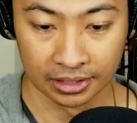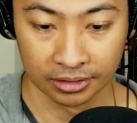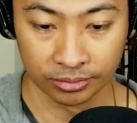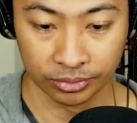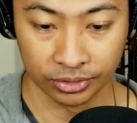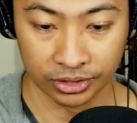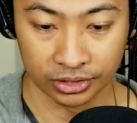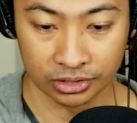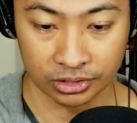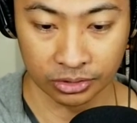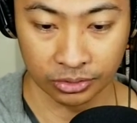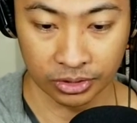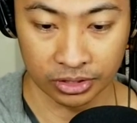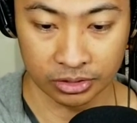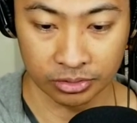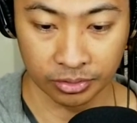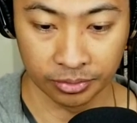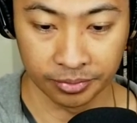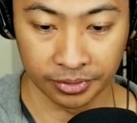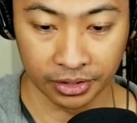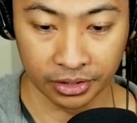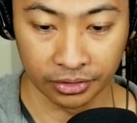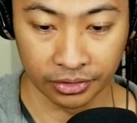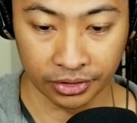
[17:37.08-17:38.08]
Blade Show West will
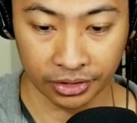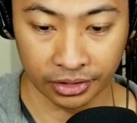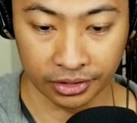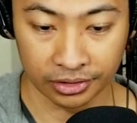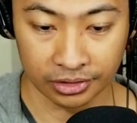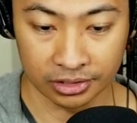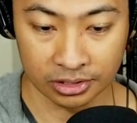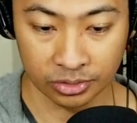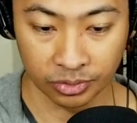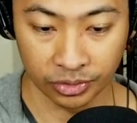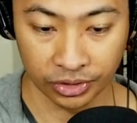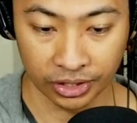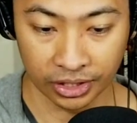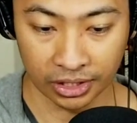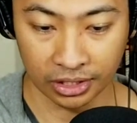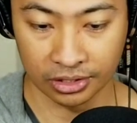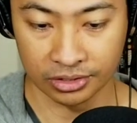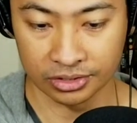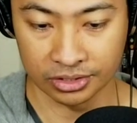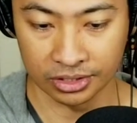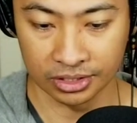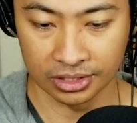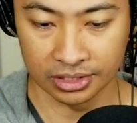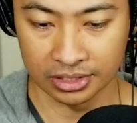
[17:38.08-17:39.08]
be going on this weekend. Oh,
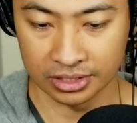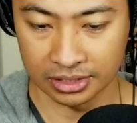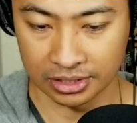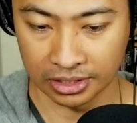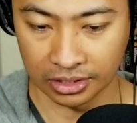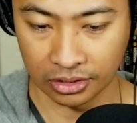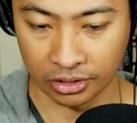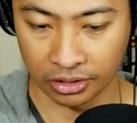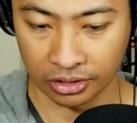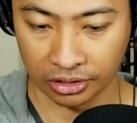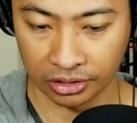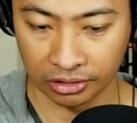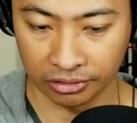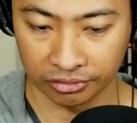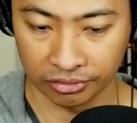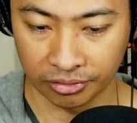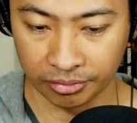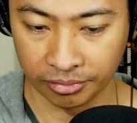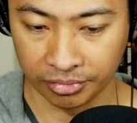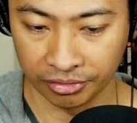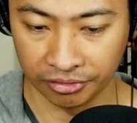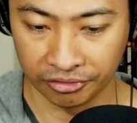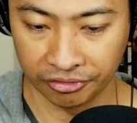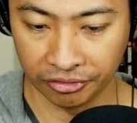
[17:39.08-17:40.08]
so this is an article
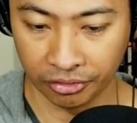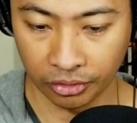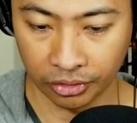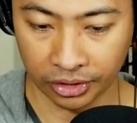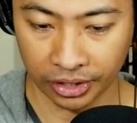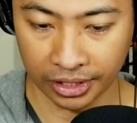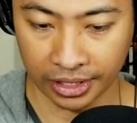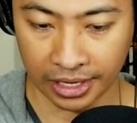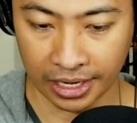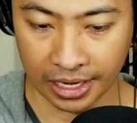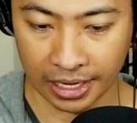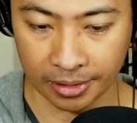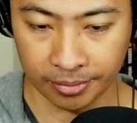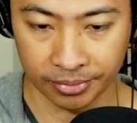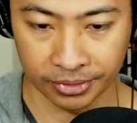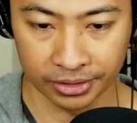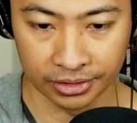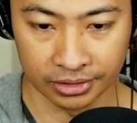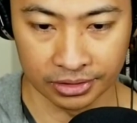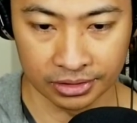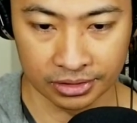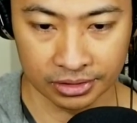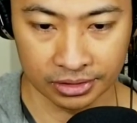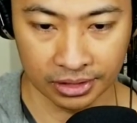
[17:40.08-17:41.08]
from before it
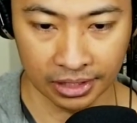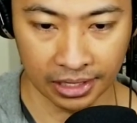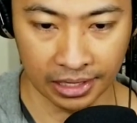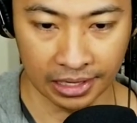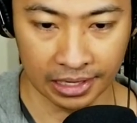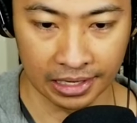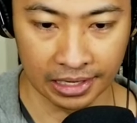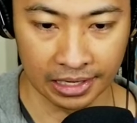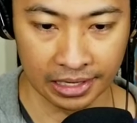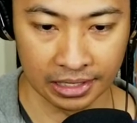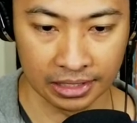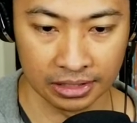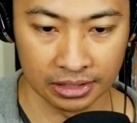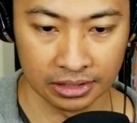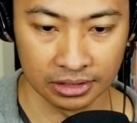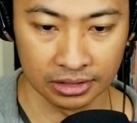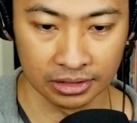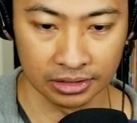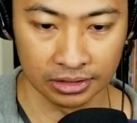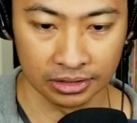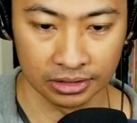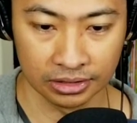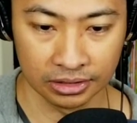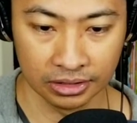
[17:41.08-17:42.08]
happened. And
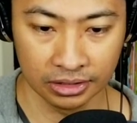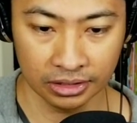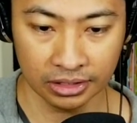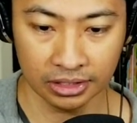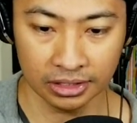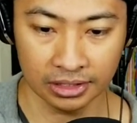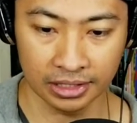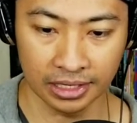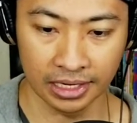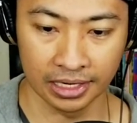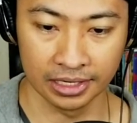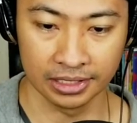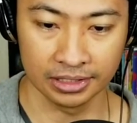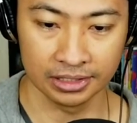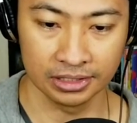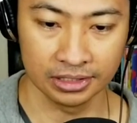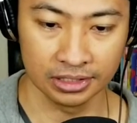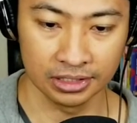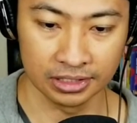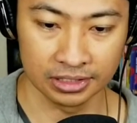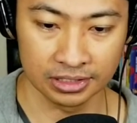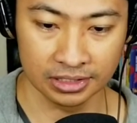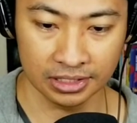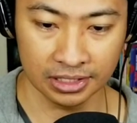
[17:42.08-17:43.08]
look at that.
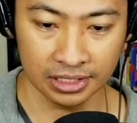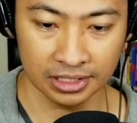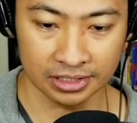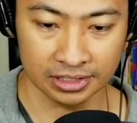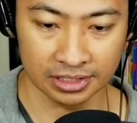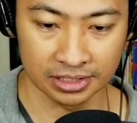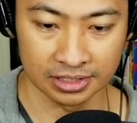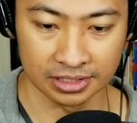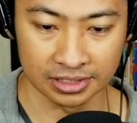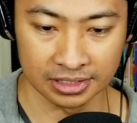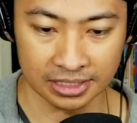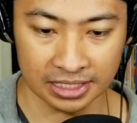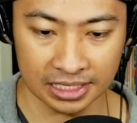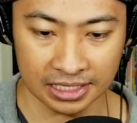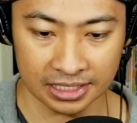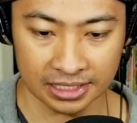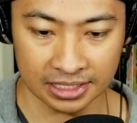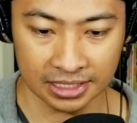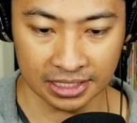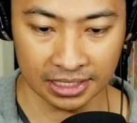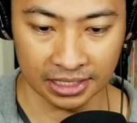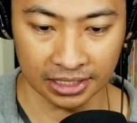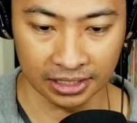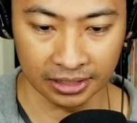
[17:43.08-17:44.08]
You see, it's a Z
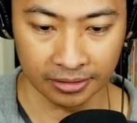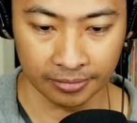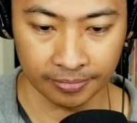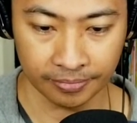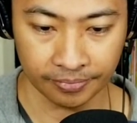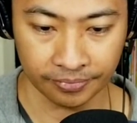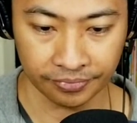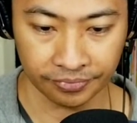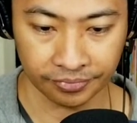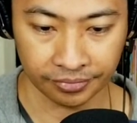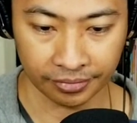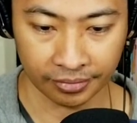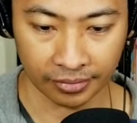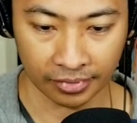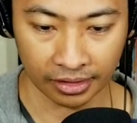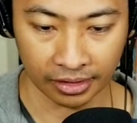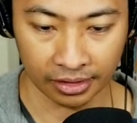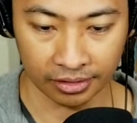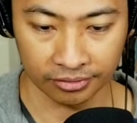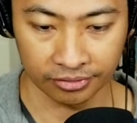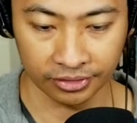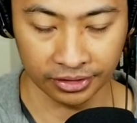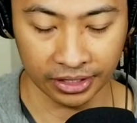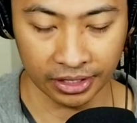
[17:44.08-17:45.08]
T.
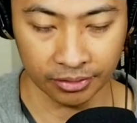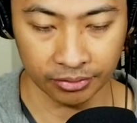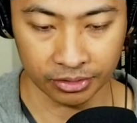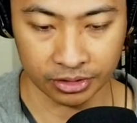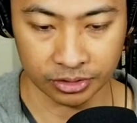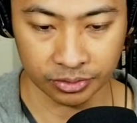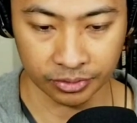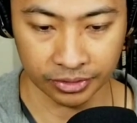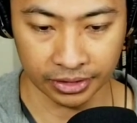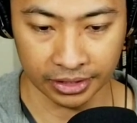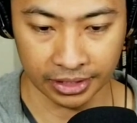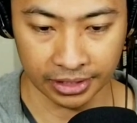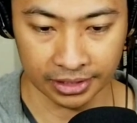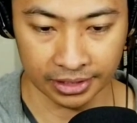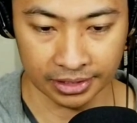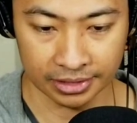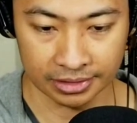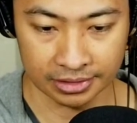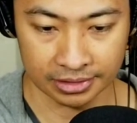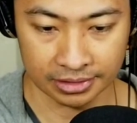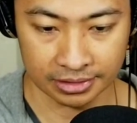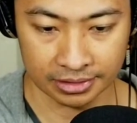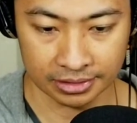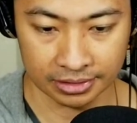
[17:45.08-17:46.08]
I forget which one that
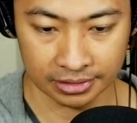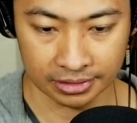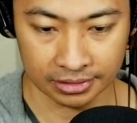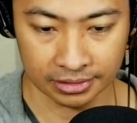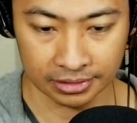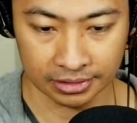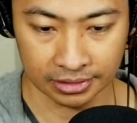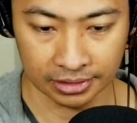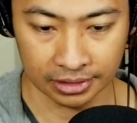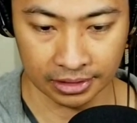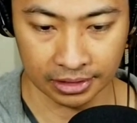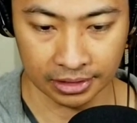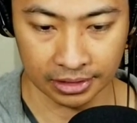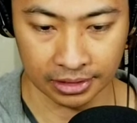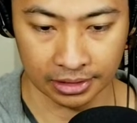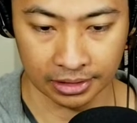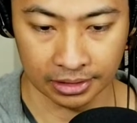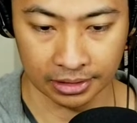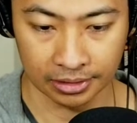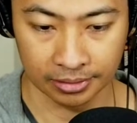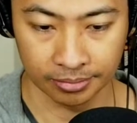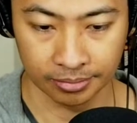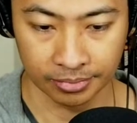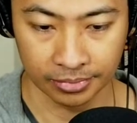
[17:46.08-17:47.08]
is.
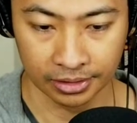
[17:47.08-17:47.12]
Uh,